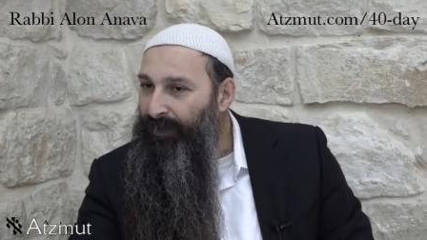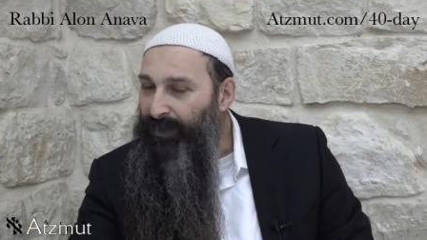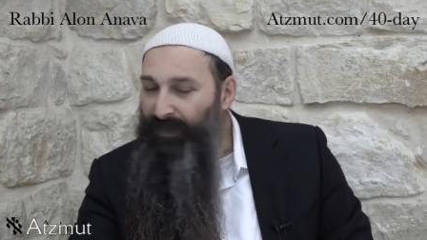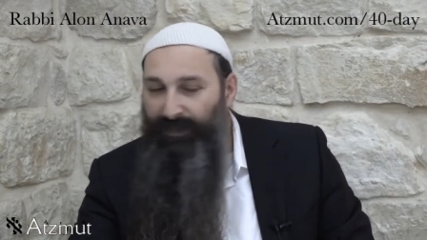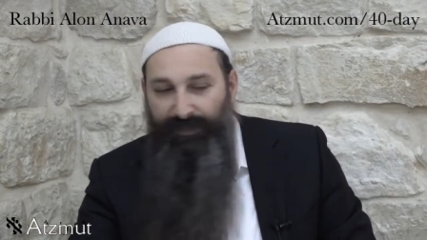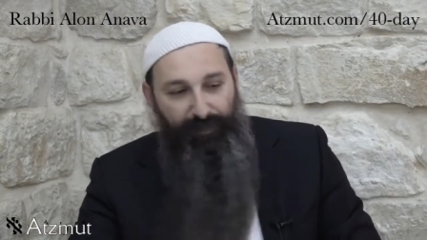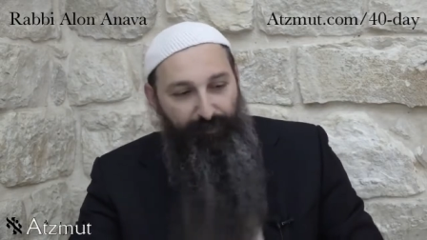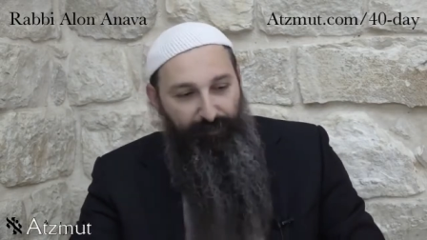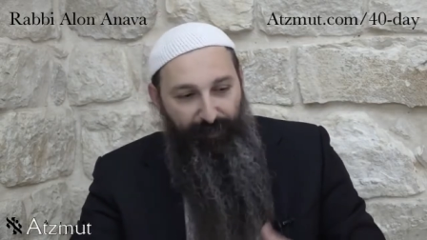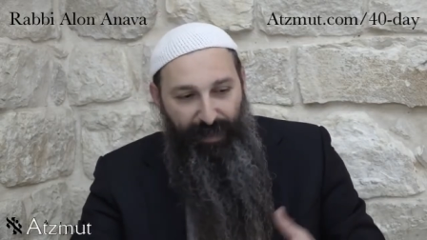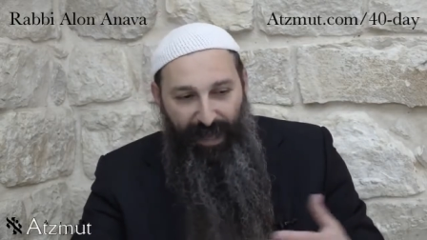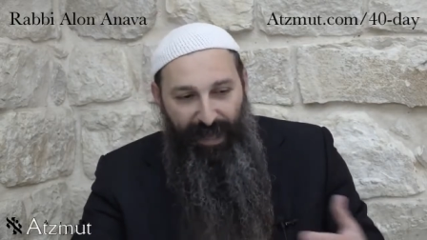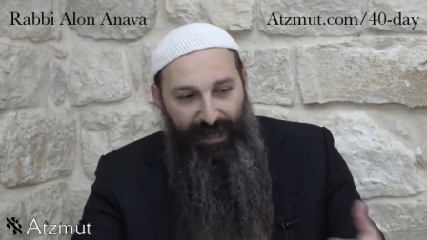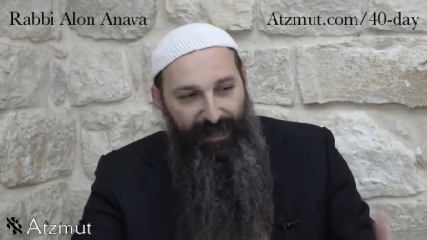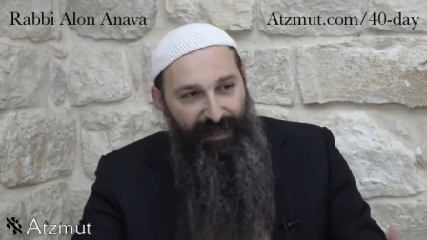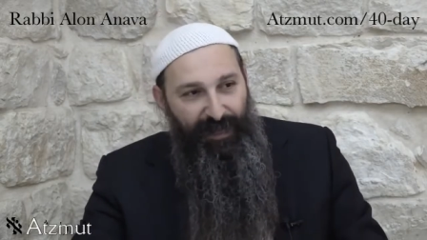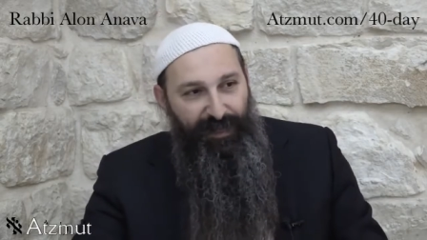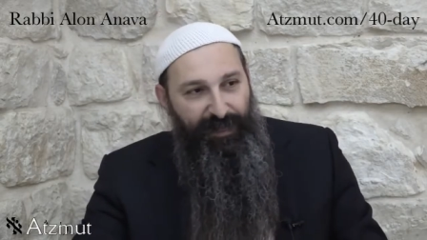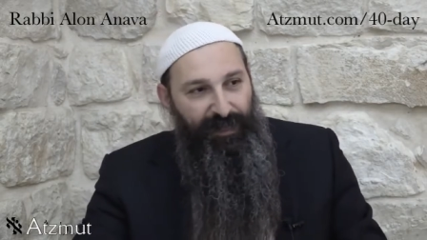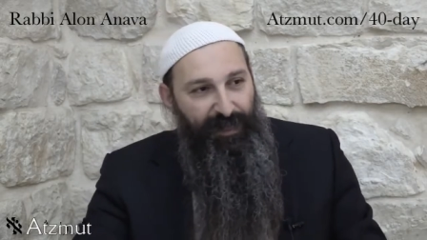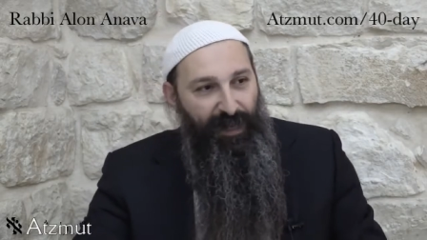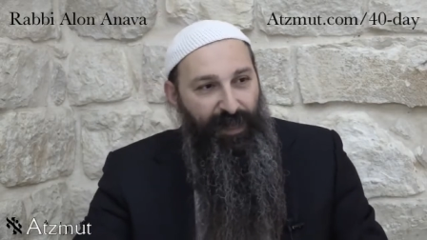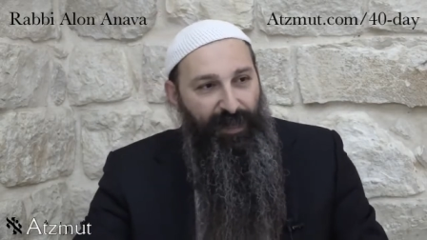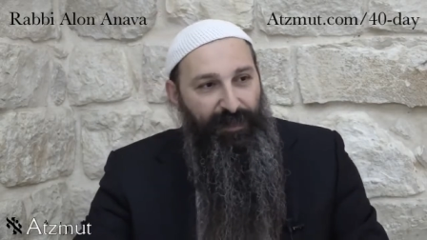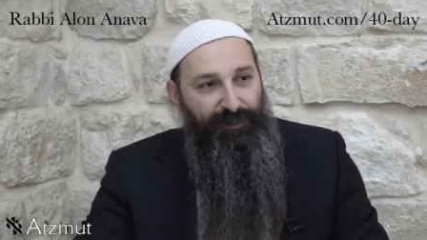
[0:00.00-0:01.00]
He's a man
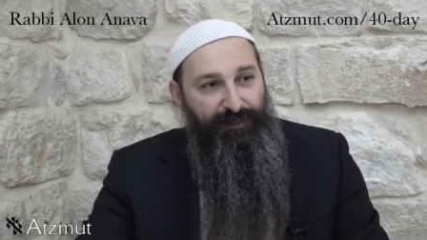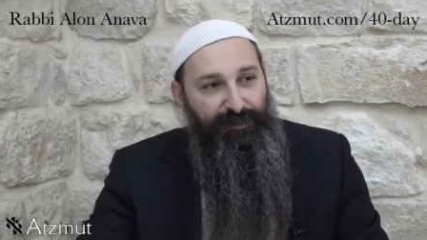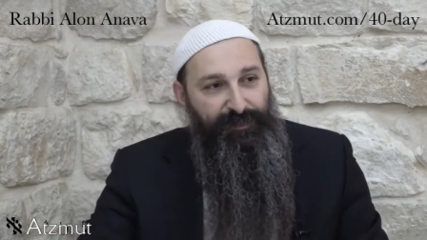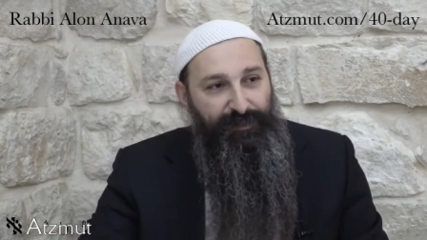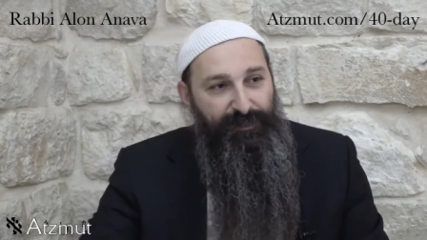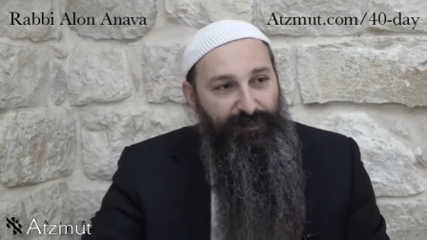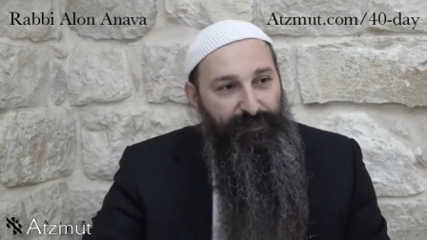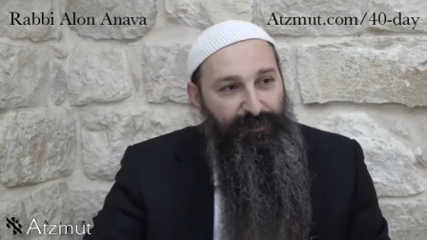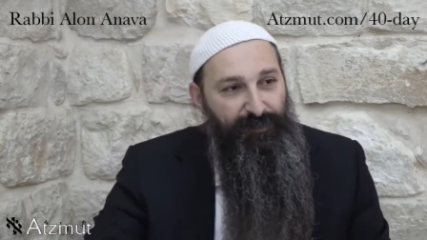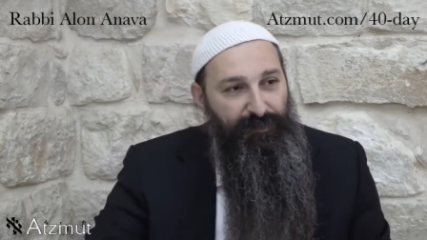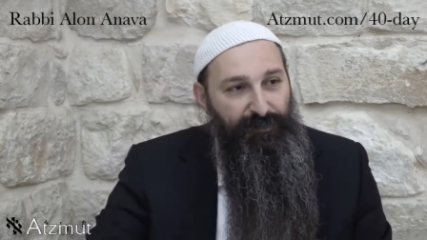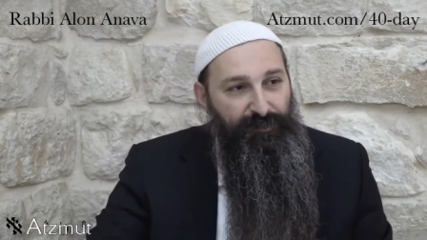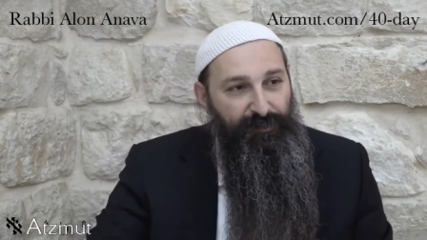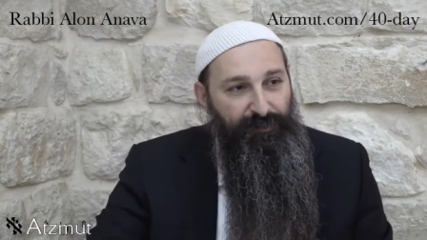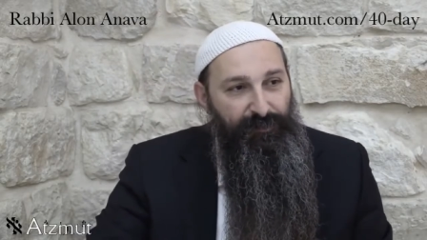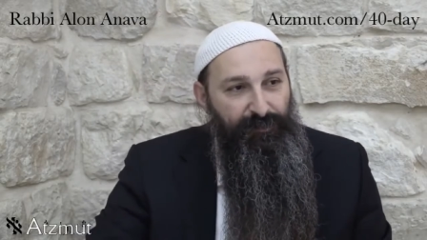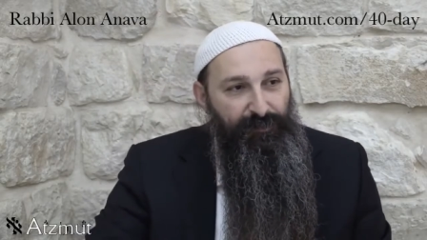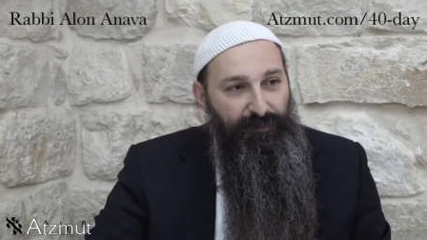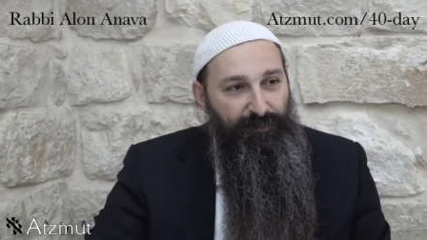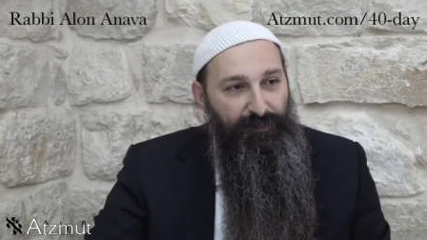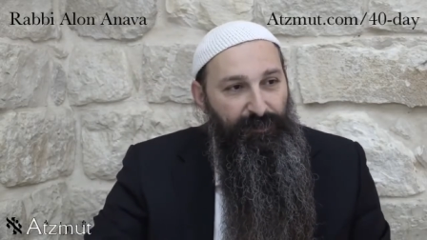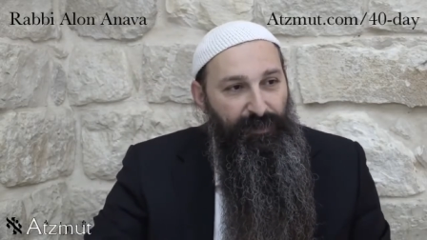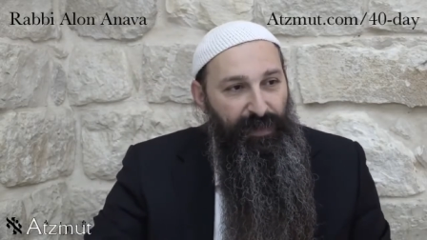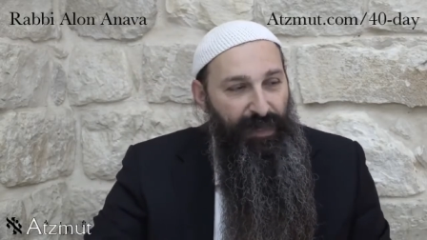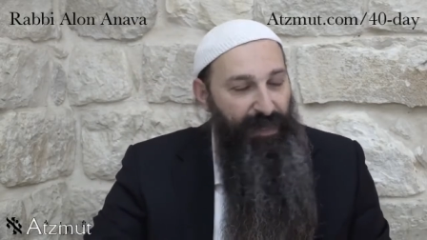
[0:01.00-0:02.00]
like us.
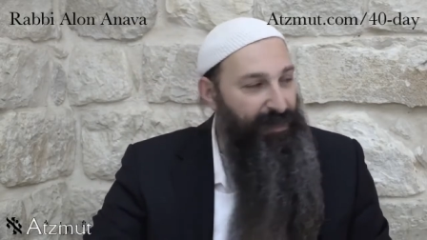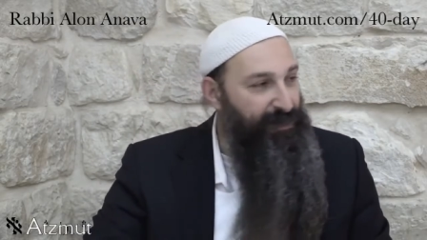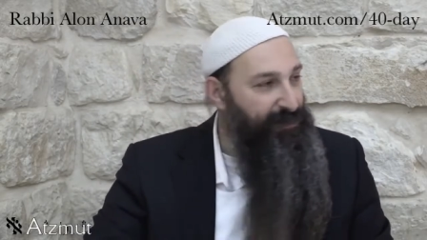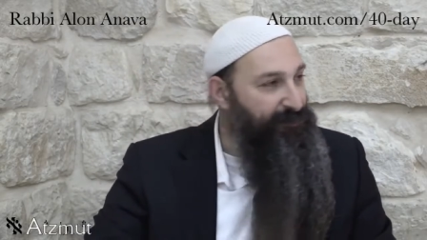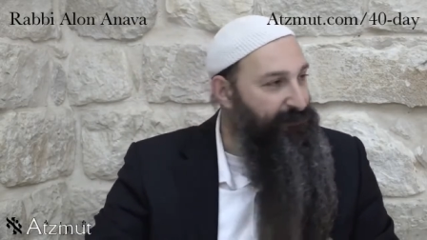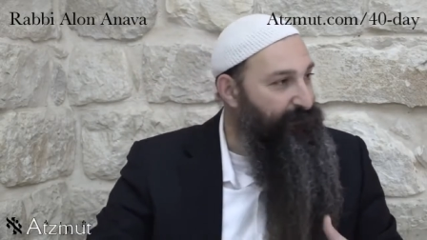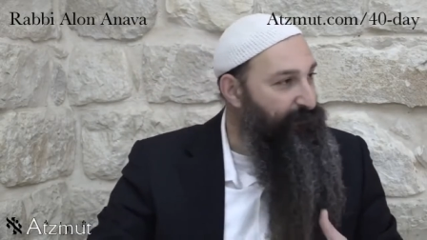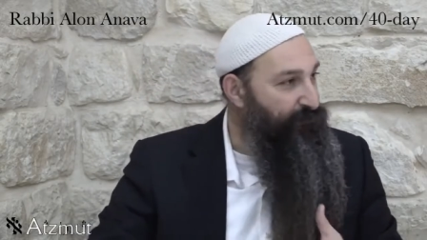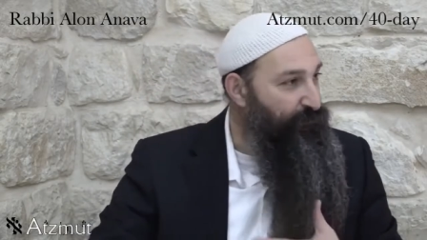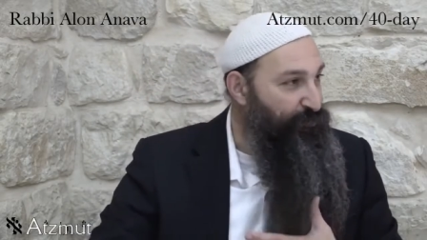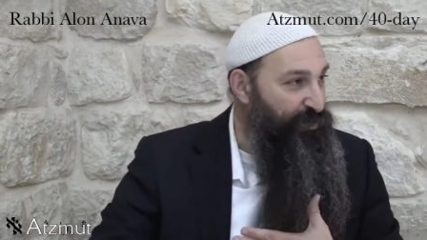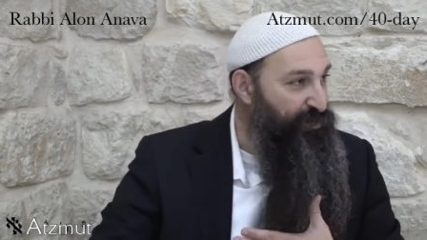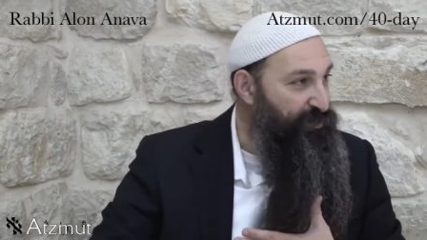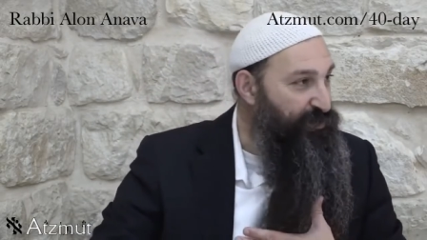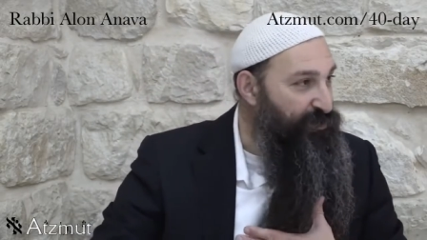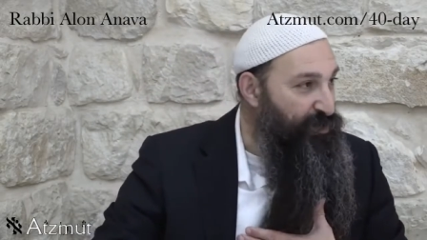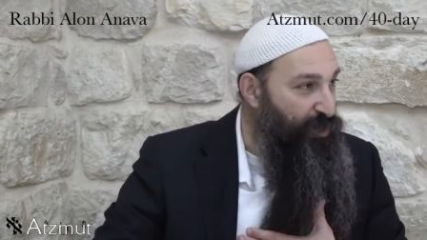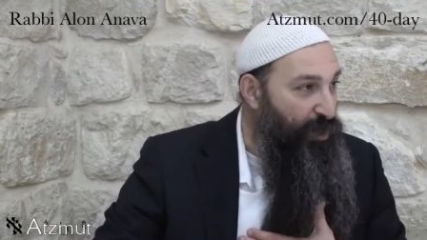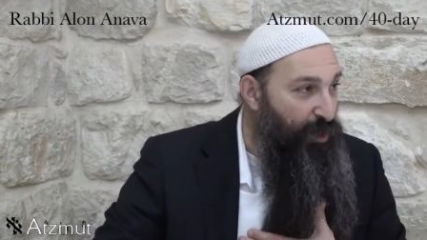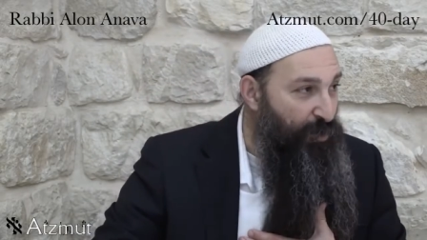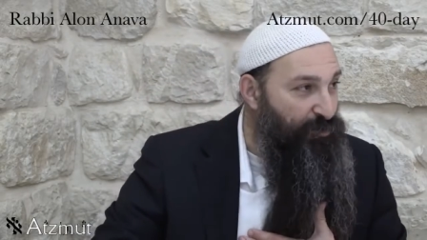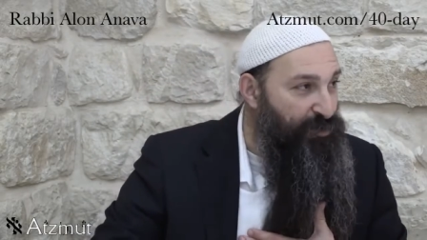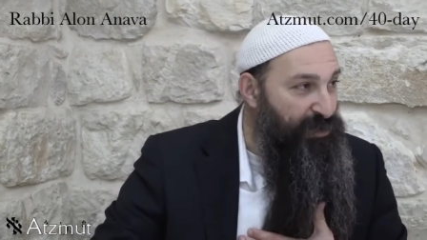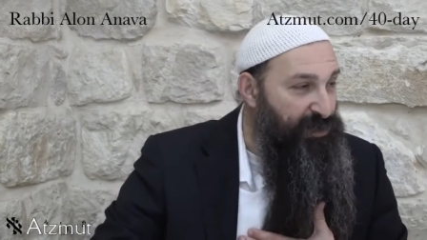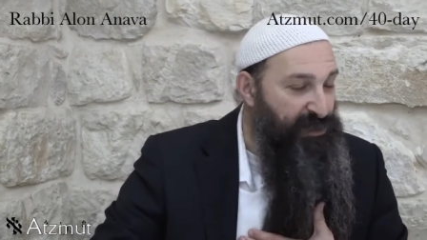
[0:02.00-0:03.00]
And with
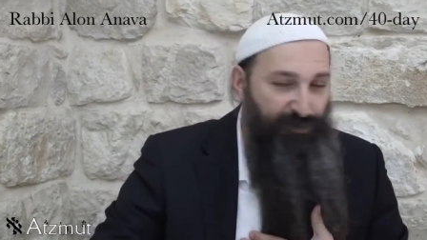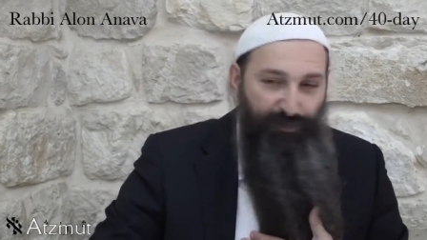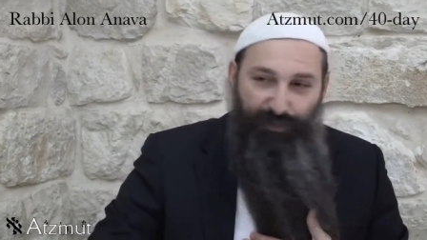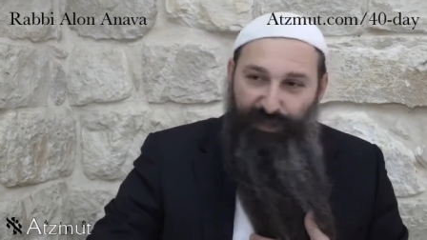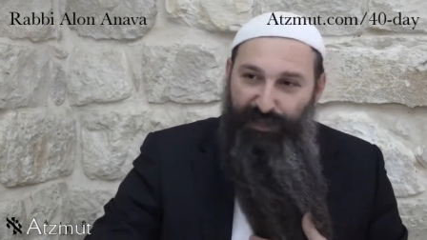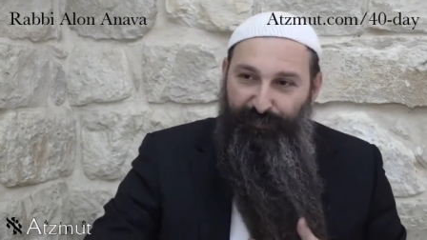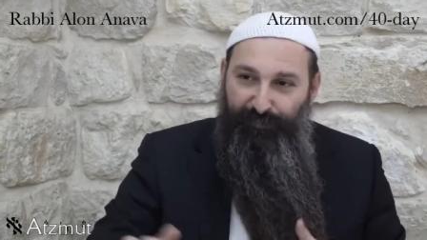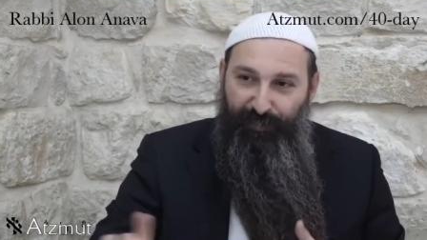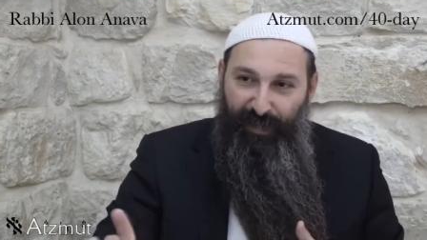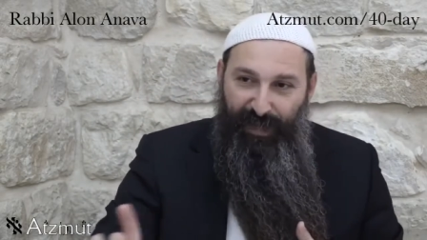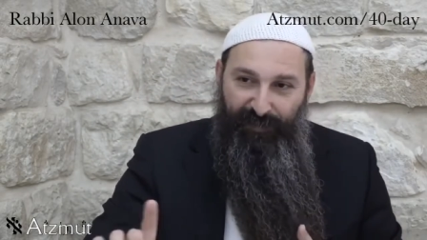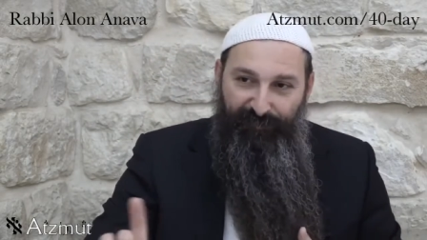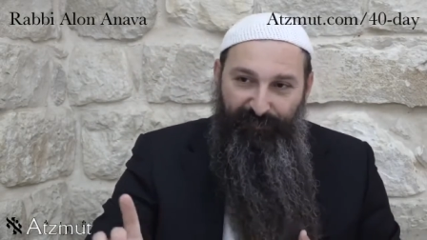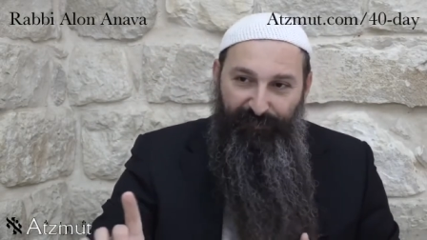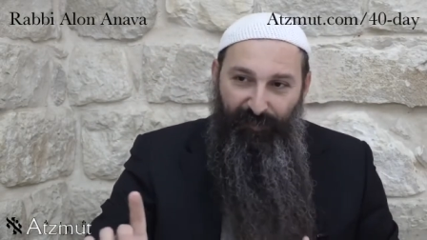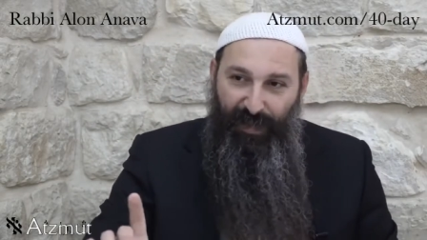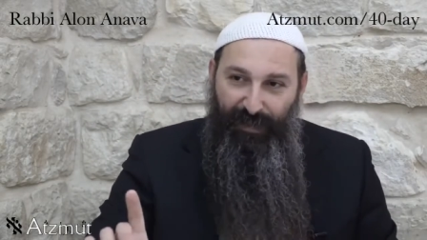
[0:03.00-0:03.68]
no disrespect,